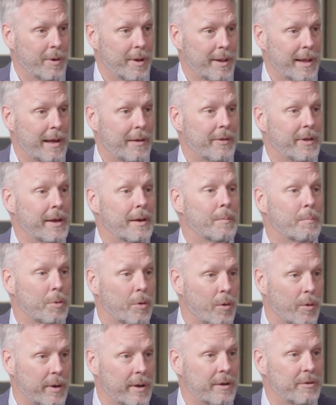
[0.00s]
allow the
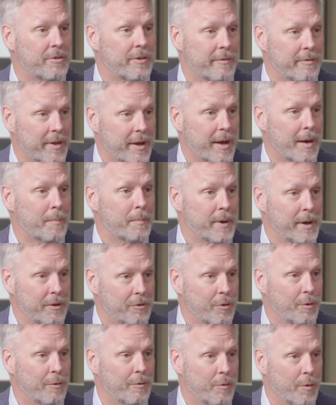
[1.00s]
employees of the company
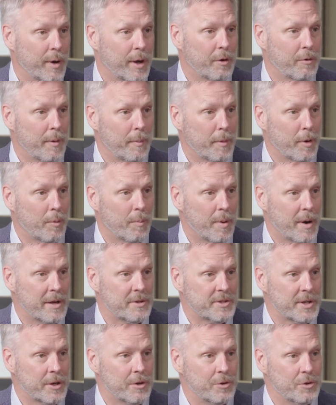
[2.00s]
to avoid criminal
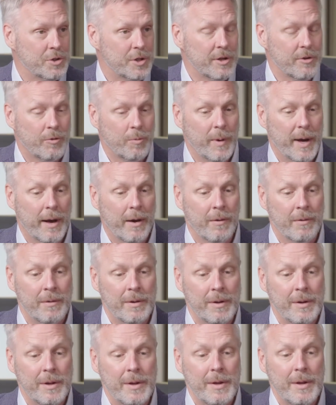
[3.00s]
prosecution as well.
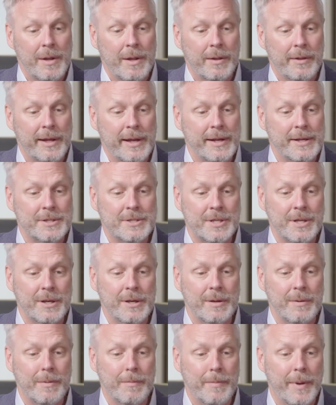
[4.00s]

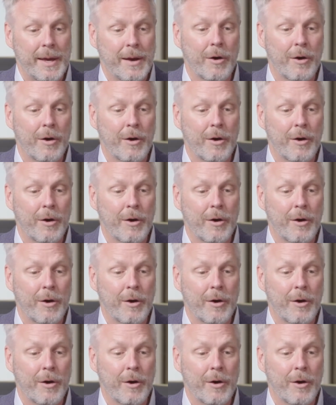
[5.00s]
Leniency may